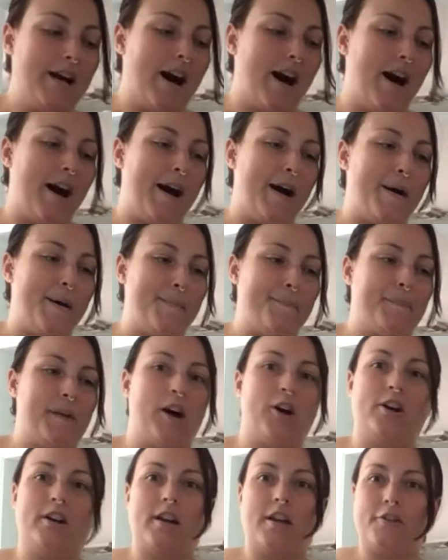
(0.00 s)
On
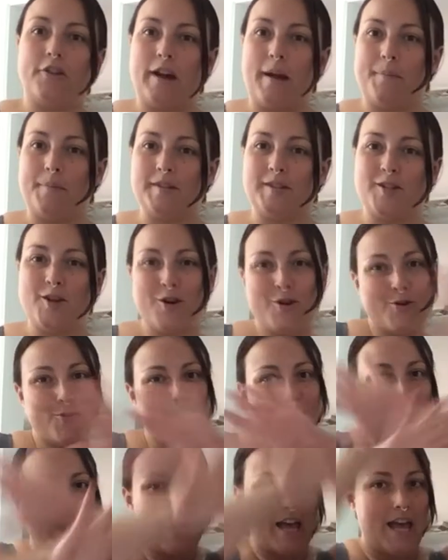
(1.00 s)
another
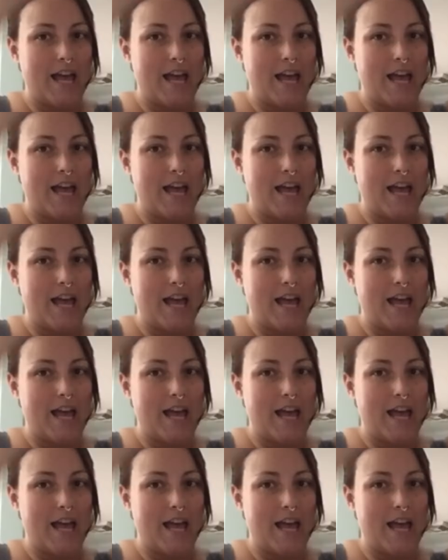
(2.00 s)
episode